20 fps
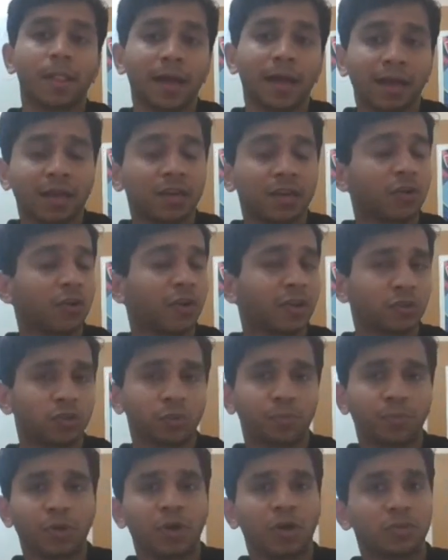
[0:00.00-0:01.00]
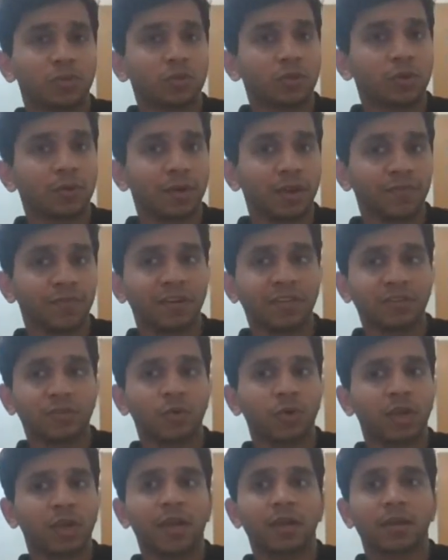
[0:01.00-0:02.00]
and in your sop also if it is
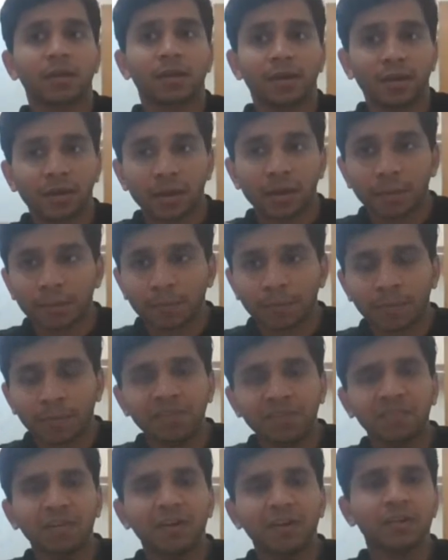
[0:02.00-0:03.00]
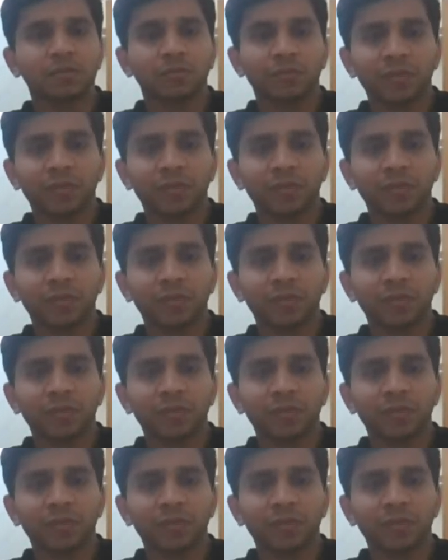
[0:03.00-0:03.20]
okay briefly,